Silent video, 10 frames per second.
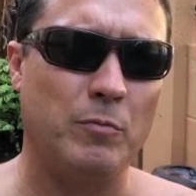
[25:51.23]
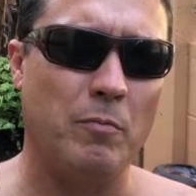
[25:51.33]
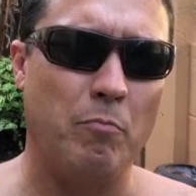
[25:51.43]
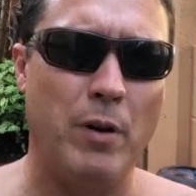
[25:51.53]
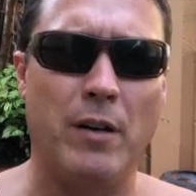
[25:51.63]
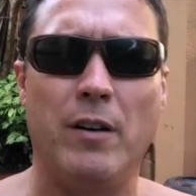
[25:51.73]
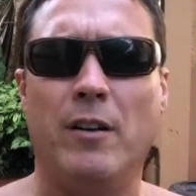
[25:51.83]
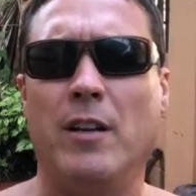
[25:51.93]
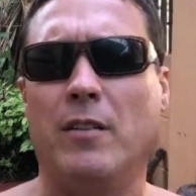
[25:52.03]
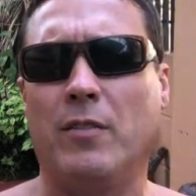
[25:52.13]
a better
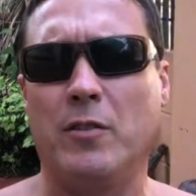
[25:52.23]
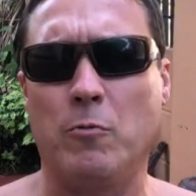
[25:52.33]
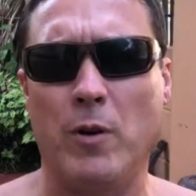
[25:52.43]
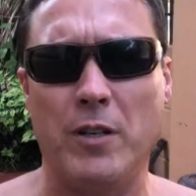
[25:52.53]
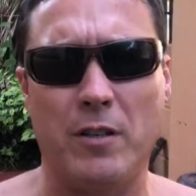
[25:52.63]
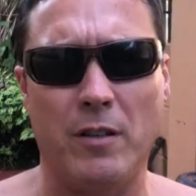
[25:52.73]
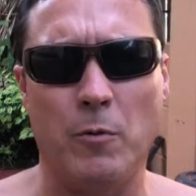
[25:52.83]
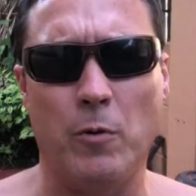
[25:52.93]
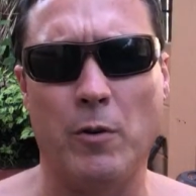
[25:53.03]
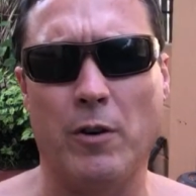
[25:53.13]
internet situation than
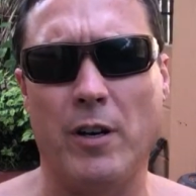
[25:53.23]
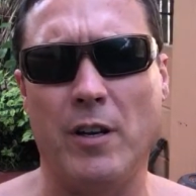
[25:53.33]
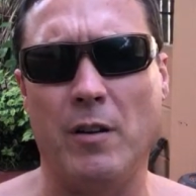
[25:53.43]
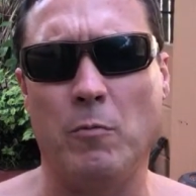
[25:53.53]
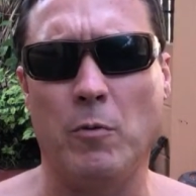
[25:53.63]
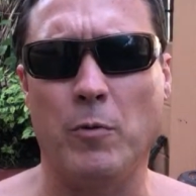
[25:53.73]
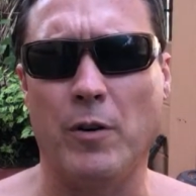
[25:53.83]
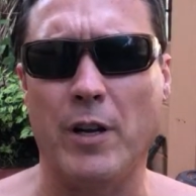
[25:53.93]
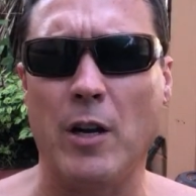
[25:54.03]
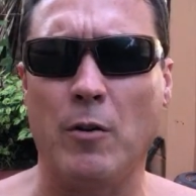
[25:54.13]
we were in when we were
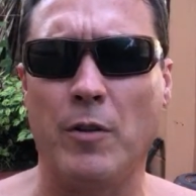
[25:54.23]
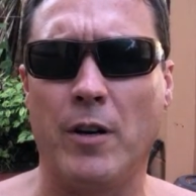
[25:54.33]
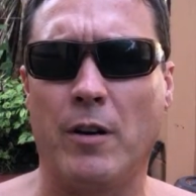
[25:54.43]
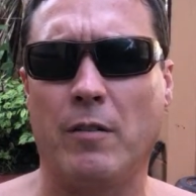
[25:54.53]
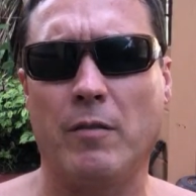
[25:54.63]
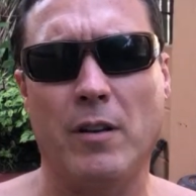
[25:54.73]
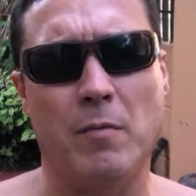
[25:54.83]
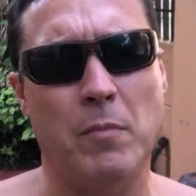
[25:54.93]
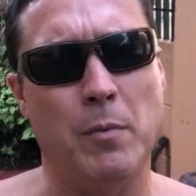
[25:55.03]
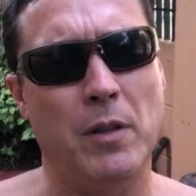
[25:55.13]
down there.
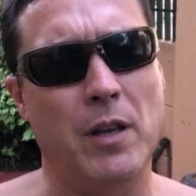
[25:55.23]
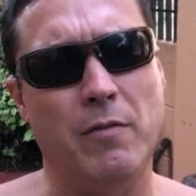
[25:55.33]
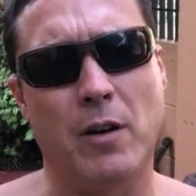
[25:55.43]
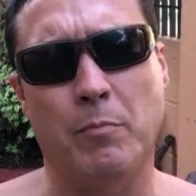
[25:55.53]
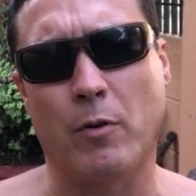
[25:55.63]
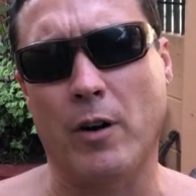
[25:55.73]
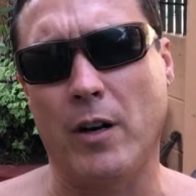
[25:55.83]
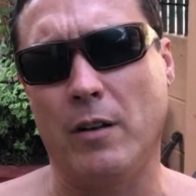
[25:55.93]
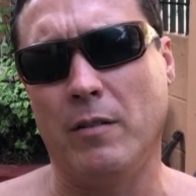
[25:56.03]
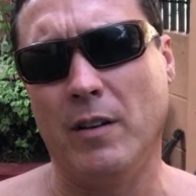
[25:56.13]
And maybe they've
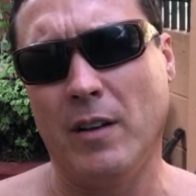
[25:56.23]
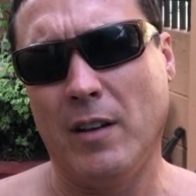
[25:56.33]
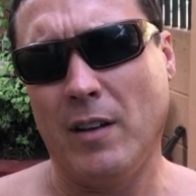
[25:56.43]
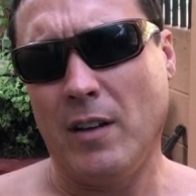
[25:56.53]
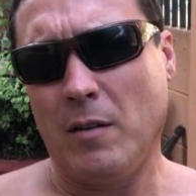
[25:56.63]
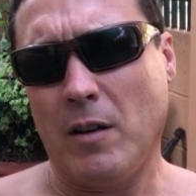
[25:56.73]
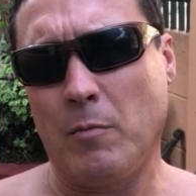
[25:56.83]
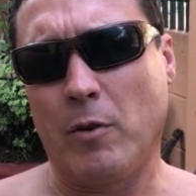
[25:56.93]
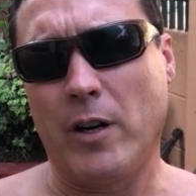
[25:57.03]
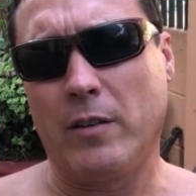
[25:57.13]

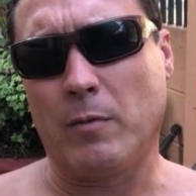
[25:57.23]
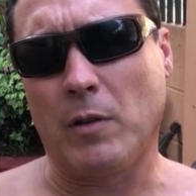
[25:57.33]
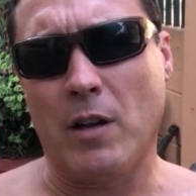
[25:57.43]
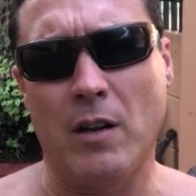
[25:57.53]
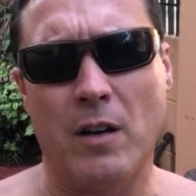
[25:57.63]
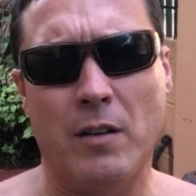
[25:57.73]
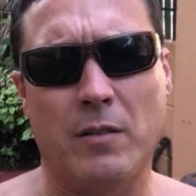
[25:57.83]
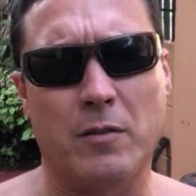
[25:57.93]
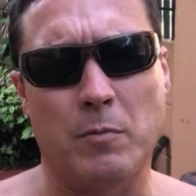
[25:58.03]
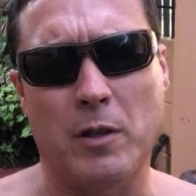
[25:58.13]
upgraded some lines
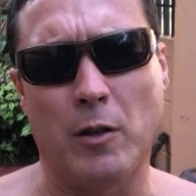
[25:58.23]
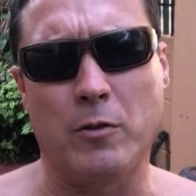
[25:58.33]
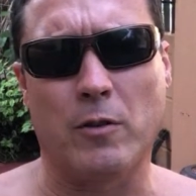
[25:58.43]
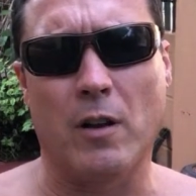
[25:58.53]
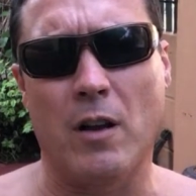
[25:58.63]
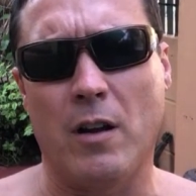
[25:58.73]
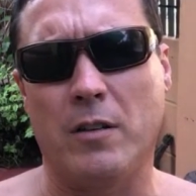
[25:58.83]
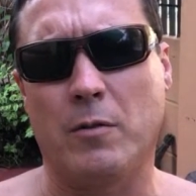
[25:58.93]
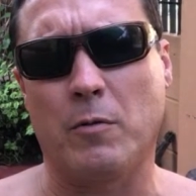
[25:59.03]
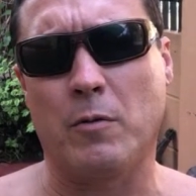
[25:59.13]
or some closer
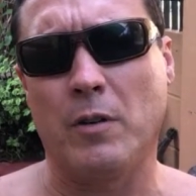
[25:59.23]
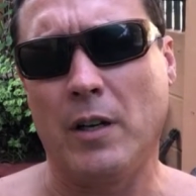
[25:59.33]
lines where